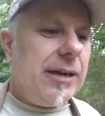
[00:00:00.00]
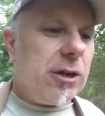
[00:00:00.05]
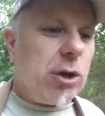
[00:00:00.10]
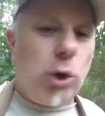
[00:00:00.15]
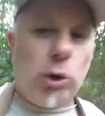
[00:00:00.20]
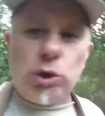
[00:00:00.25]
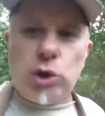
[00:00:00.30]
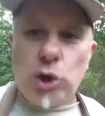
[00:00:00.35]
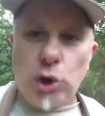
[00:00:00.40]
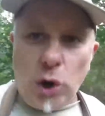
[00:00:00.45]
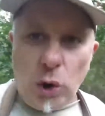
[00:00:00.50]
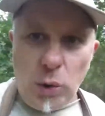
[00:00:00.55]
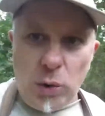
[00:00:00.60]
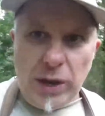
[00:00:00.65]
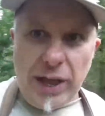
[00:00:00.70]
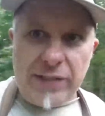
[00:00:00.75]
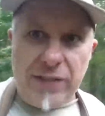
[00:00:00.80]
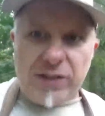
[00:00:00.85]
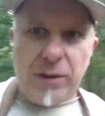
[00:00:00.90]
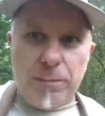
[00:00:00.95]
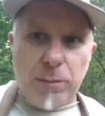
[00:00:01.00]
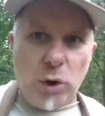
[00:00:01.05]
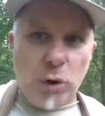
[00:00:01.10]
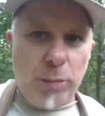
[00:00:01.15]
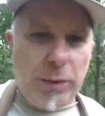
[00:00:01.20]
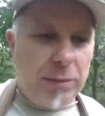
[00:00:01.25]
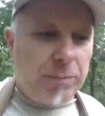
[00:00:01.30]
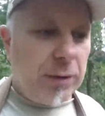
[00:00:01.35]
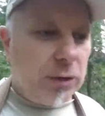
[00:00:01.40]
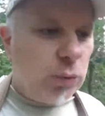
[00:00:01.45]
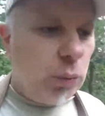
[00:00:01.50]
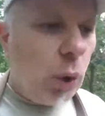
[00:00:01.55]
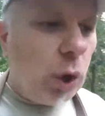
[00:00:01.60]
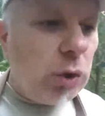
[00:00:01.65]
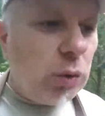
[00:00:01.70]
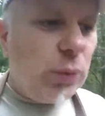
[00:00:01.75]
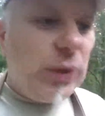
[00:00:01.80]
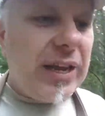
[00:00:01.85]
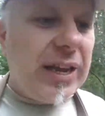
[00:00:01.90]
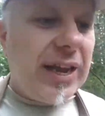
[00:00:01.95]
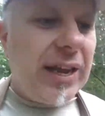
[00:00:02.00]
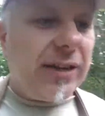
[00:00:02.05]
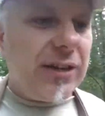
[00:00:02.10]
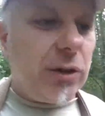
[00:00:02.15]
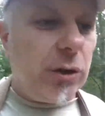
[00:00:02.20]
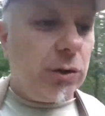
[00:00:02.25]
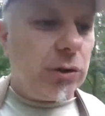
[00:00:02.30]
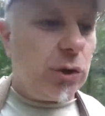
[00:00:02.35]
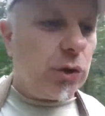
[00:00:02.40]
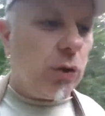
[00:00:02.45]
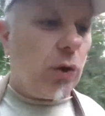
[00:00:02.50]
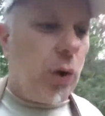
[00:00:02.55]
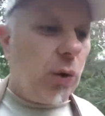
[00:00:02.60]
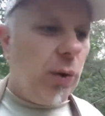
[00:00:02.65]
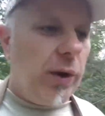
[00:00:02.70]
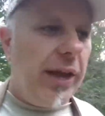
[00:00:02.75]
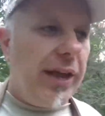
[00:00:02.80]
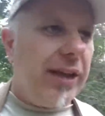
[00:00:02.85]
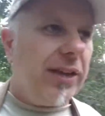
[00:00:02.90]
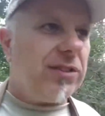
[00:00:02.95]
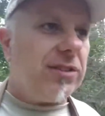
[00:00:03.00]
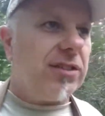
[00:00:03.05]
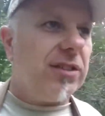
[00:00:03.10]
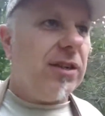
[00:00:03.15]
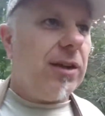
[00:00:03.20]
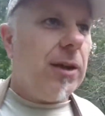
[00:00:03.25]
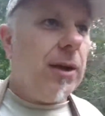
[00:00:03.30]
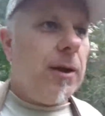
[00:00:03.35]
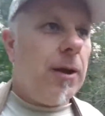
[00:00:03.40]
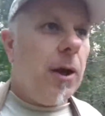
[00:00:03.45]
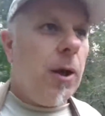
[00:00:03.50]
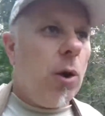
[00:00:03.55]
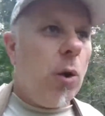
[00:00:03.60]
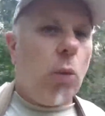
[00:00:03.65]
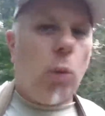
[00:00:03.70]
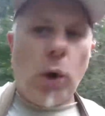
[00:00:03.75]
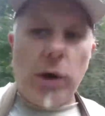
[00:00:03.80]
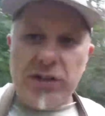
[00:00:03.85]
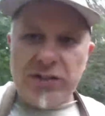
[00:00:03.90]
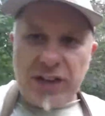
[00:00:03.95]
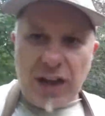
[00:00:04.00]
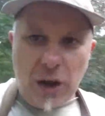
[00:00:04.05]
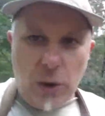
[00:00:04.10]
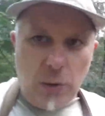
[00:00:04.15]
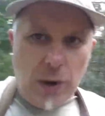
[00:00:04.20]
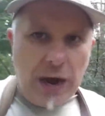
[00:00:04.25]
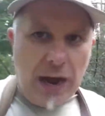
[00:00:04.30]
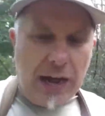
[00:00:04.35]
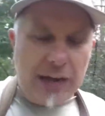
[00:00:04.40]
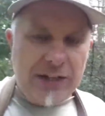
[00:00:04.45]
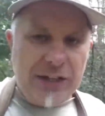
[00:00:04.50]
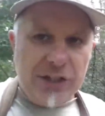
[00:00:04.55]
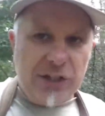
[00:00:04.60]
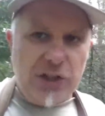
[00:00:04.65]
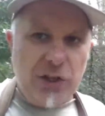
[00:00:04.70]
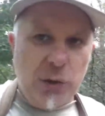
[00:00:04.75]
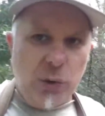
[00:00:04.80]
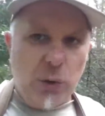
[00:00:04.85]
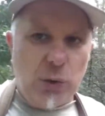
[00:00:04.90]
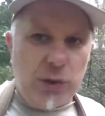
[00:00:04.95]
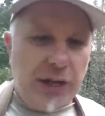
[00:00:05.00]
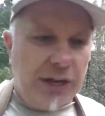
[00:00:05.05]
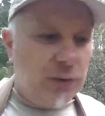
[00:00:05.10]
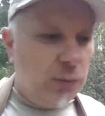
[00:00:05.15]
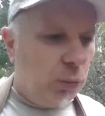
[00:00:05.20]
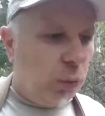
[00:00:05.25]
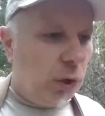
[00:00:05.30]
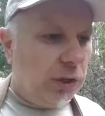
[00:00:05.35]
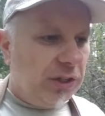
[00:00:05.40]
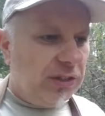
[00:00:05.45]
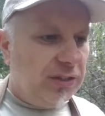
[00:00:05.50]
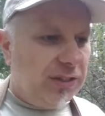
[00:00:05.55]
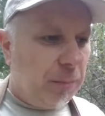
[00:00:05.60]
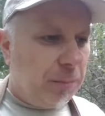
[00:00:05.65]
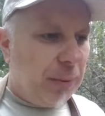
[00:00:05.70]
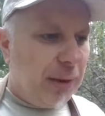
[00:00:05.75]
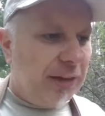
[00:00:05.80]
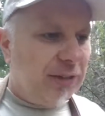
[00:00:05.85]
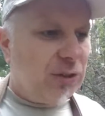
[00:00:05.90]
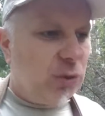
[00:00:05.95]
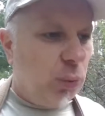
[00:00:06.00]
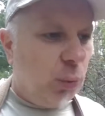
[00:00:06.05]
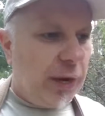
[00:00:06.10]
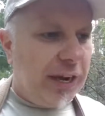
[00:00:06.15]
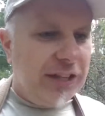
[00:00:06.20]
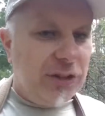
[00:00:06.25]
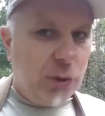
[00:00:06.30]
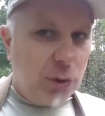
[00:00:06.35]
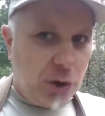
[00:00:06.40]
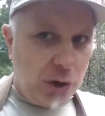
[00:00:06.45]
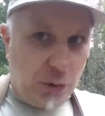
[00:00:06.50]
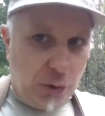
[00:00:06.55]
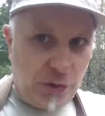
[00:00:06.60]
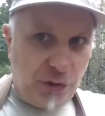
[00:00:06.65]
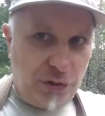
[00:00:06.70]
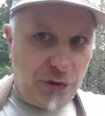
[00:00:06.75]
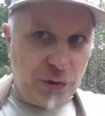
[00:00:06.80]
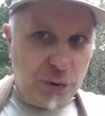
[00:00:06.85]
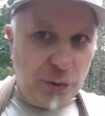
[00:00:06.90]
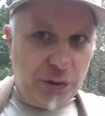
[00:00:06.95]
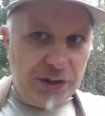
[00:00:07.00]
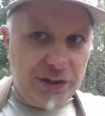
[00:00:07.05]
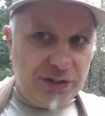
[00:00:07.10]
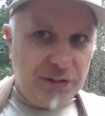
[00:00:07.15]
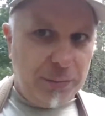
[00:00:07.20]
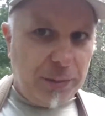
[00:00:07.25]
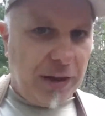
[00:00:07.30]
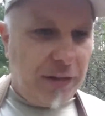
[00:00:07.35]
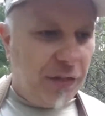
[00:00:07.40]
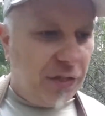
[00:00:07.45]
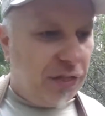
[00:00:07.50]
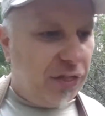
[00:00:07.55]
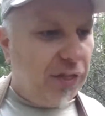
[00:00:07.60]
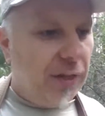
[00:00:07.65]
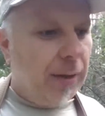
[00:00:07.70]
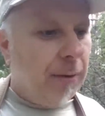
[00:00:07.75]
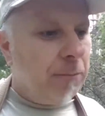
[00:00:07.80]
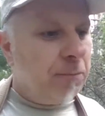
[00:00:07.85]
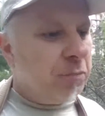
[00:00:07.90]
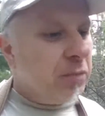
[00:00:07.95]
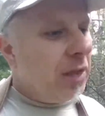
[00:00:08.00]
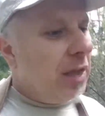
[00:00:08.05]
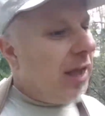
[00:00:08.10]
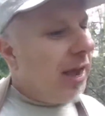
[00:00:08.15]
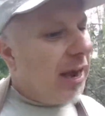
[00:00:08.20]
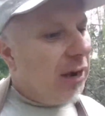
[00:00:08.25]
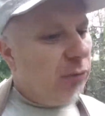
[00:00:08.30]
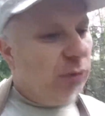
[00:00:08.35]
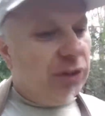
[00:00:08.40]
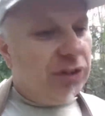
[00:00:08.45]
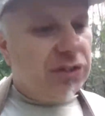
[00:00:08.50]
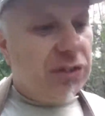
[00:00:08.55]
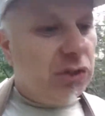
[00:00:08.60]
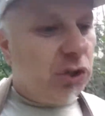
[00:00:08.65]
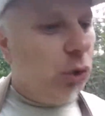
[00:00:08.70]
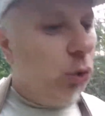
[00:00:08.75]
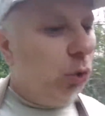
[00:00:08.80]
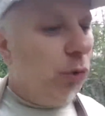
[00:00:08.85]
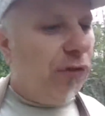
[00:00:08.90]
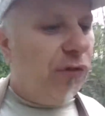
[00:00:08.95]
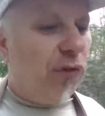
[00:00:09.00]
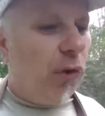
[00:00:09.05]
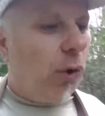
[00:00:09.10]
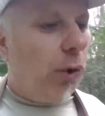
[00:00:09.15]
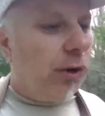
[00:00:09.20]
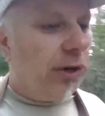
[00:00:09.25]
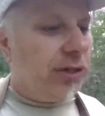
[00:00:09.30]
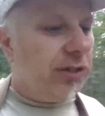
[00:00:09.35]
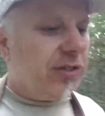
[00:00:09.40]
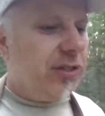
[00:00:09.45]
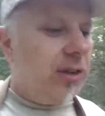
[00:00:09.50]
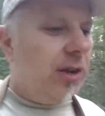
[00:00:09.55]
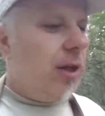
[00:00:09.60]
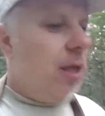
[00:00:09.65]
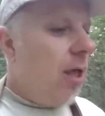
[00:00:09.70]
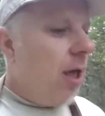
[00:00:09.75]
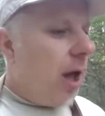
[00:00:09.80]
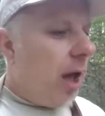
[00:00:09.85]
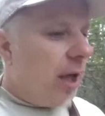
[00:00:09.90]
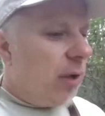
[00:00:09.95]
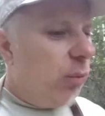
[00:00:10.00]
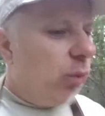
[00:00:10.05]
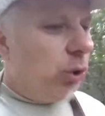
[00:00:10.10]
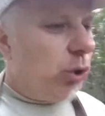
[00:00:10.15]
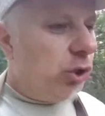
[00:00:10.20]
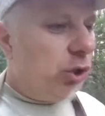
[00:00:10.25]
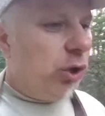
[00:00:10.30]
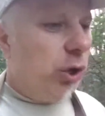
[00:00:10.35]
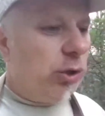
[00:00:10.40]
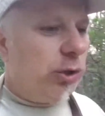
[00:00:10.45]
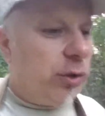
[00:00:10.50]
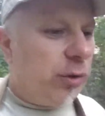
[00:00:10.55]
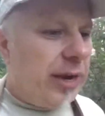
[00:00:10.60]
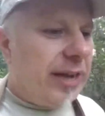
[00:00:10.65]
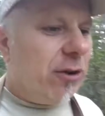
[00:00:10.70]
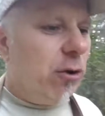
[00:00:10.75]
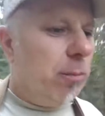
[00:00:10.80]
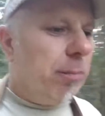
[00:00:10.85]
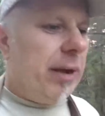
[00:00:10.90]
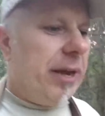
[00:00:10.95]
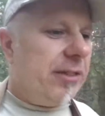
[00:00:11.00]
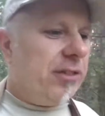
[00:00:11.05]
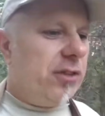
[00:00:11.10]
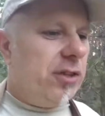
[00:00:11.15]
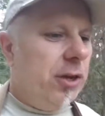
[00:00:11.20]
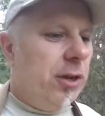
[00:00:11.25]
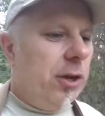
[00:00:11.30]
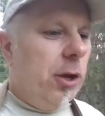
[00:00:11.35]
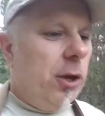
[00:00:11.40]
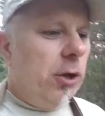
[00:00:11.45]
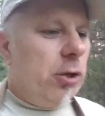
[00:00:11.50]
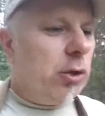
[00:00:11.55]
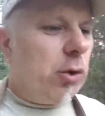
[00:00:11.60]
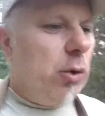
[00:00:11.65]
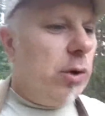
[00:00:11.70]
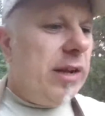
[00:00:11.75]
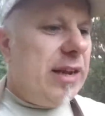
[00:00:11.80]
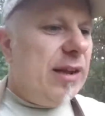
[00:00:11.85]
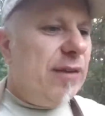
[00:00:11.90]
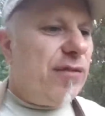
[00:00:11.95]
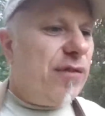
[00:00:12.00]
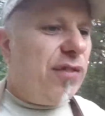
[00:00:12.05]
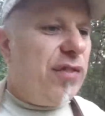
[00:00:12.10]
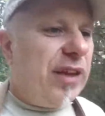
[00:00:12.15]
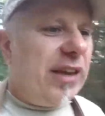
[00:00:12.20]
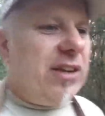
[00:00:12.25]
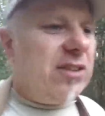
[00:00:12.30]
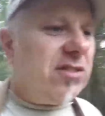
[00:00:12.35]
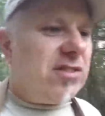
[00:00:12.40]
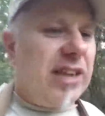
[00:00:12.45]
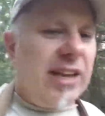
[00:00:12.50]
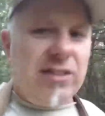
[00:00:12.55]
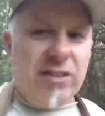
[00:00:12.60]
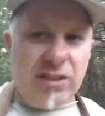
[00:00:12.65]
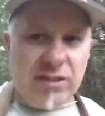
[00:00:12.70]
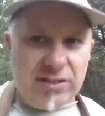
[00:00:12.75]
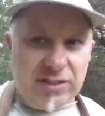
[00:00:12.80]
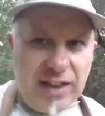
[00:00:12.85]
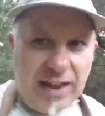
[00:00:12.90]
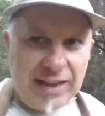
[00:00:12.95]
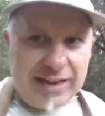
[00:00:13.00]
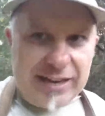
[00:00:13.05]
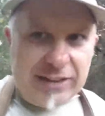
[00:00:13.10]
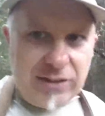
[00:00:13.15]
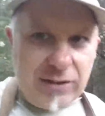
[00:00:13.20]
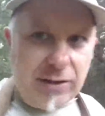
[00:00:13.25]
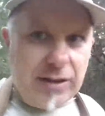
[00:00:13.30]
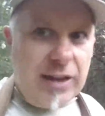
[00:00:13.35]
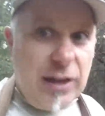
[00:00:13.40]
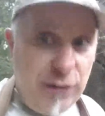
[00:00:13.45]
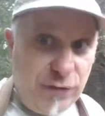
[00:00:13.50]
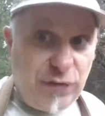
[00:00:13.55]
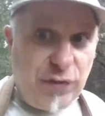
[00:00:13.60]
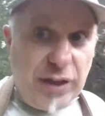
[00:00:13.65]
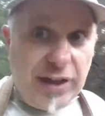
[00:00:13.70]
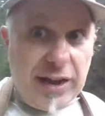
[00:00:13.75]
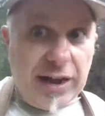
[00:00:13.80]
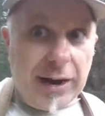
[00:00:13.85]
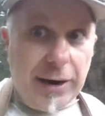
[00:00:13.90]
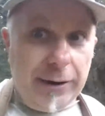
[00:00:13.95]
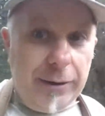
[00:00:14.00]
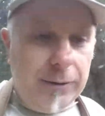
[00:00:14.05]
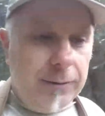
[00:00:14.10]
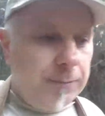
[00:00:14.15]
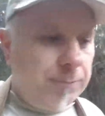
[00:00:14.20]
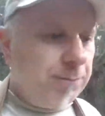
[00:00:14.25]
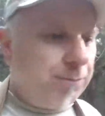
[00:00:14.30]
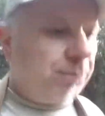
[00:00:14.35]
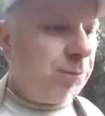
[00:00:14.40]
control at the moment. But what we can control is what is our attitude and what is the best way to go through this month. And with 2 4s, I would not recommend to leave things at the side, if they are,